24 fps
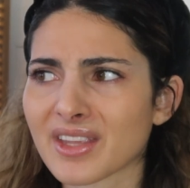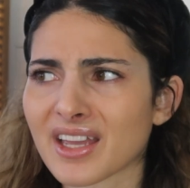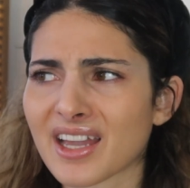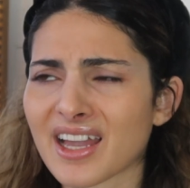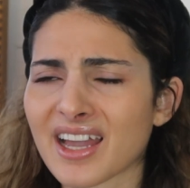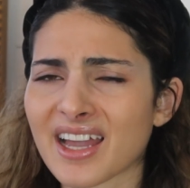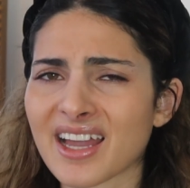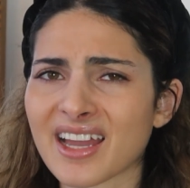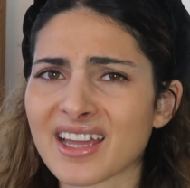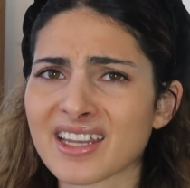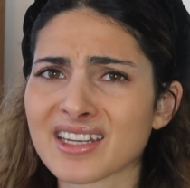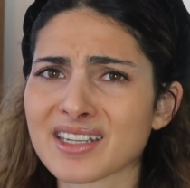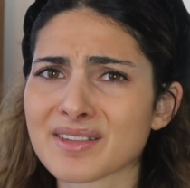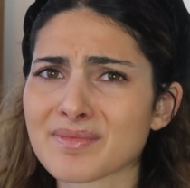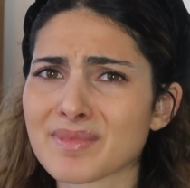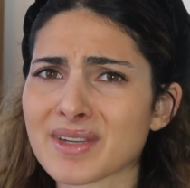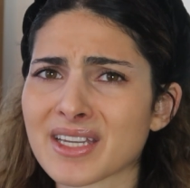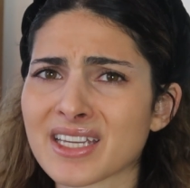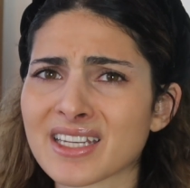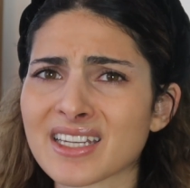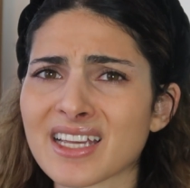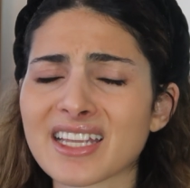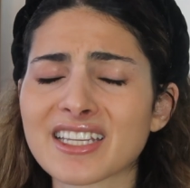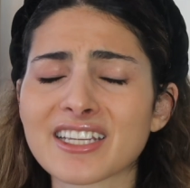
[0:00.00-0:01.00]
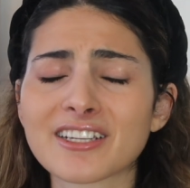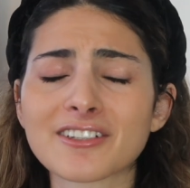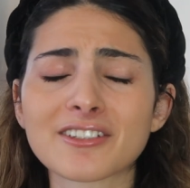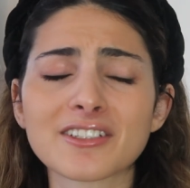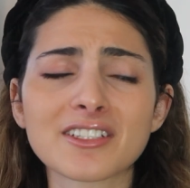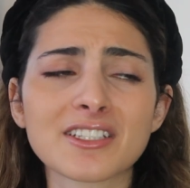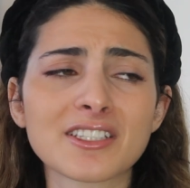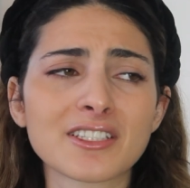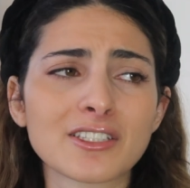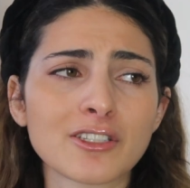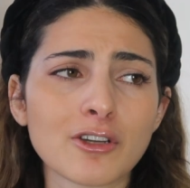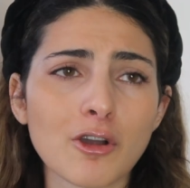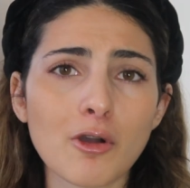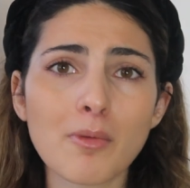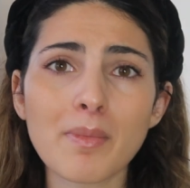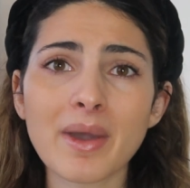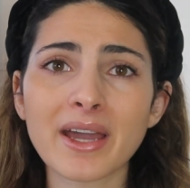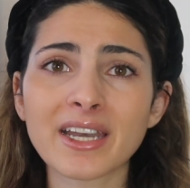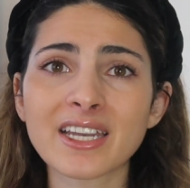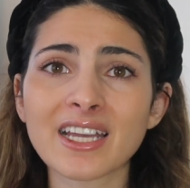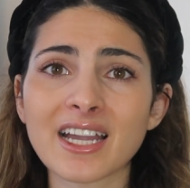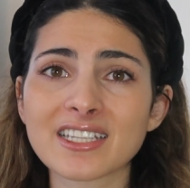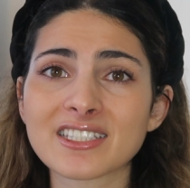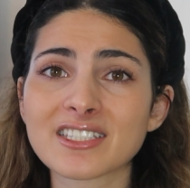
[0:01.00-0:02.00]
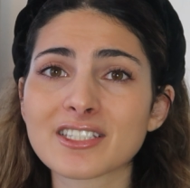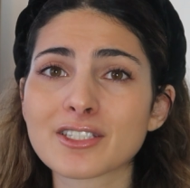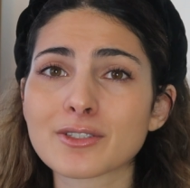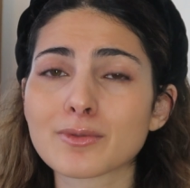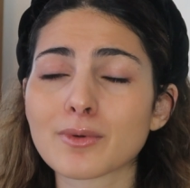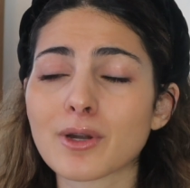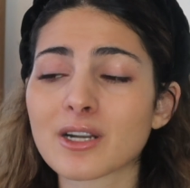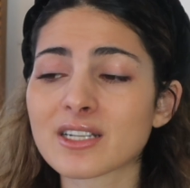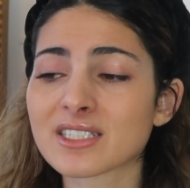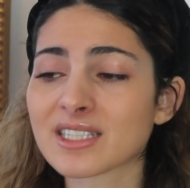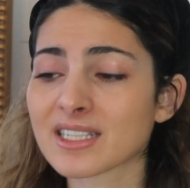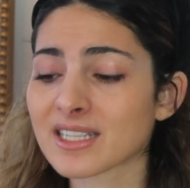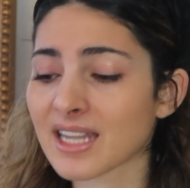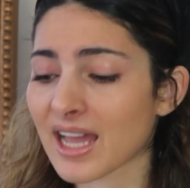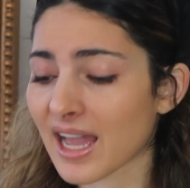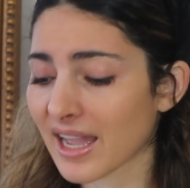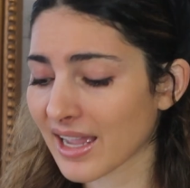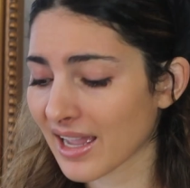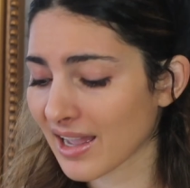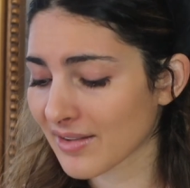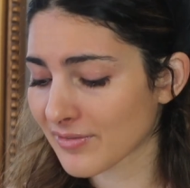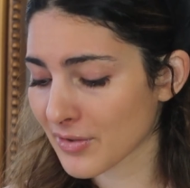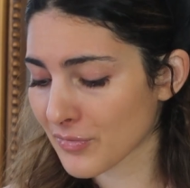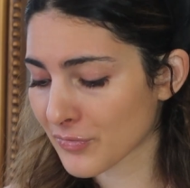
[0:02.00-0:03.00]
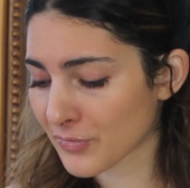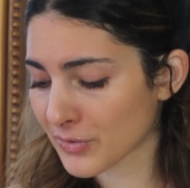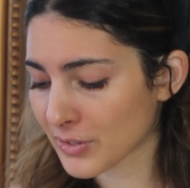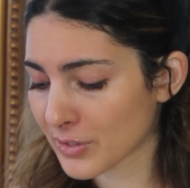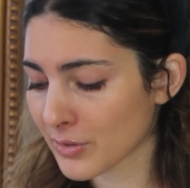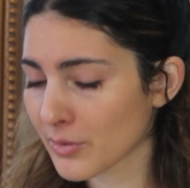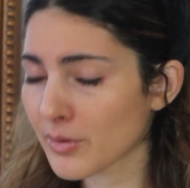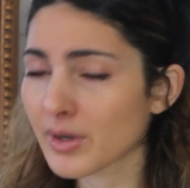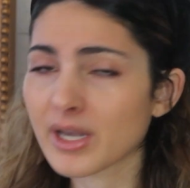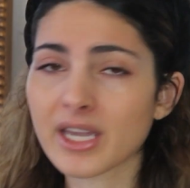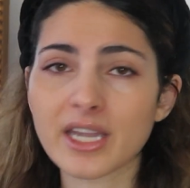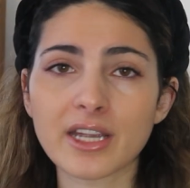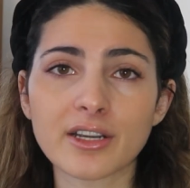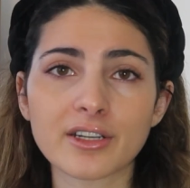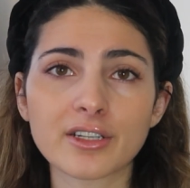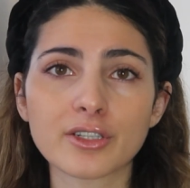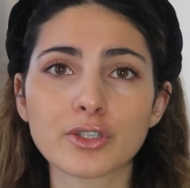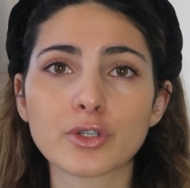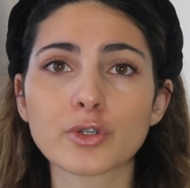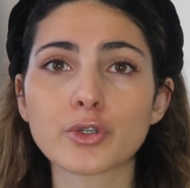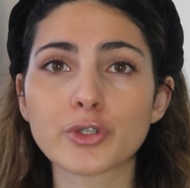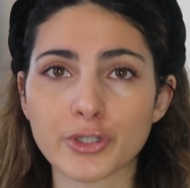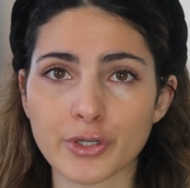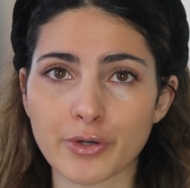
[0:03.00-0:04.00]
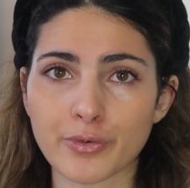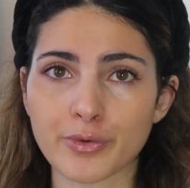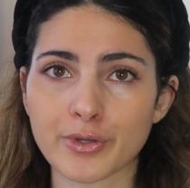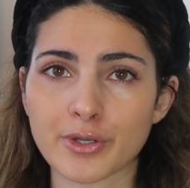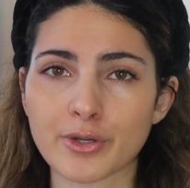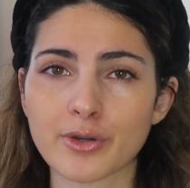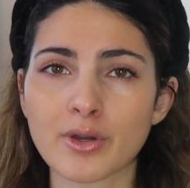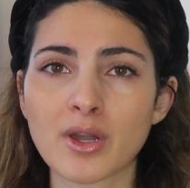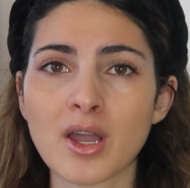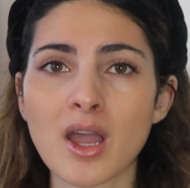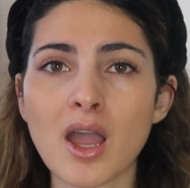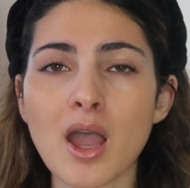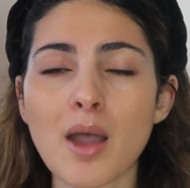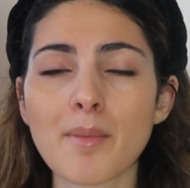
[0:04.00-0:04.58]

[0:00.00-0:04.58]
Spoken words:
And I mean, there are so many accessoires, and I have a few here to show you,